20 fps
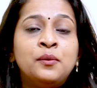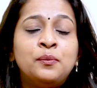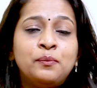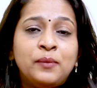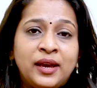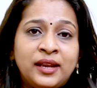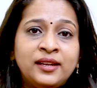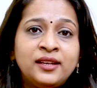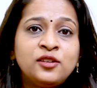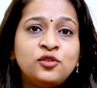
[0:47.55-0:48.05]

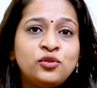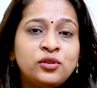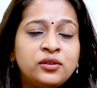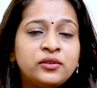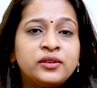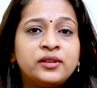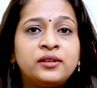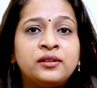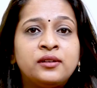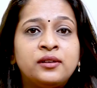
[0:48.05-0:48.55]
Many
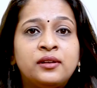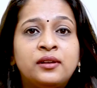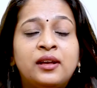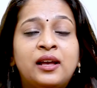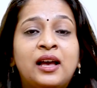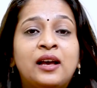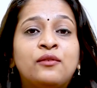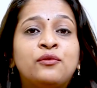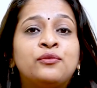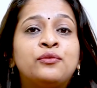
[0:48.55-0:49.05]
children
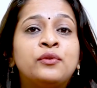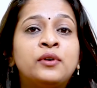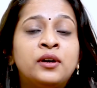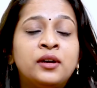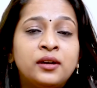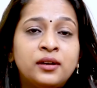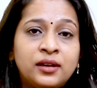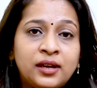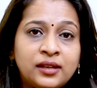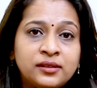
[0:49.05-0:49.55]
have
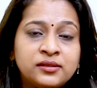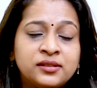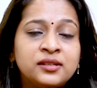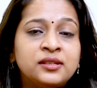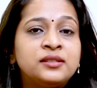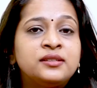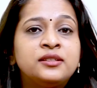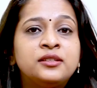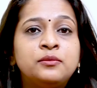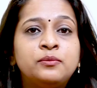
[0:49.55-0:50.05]

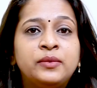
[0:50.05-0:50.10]
consulted